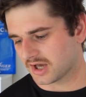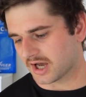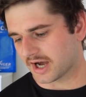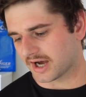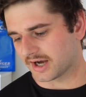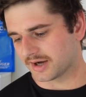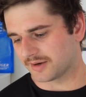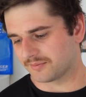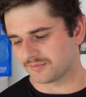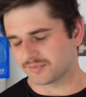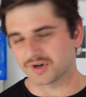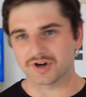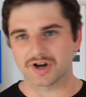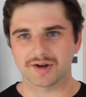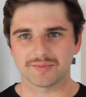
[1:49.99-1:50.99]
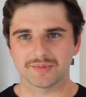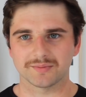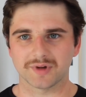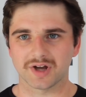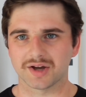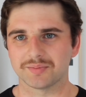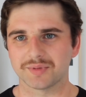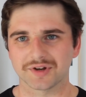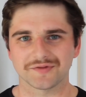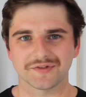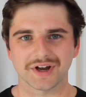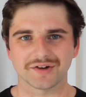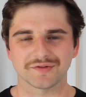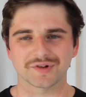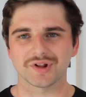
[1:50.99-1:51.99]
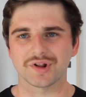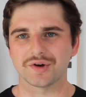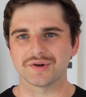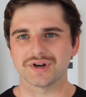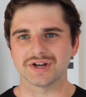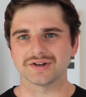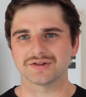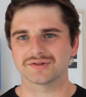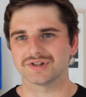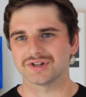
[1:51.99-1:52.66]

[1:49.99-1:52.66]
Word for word: But I'm a big fan of cloning,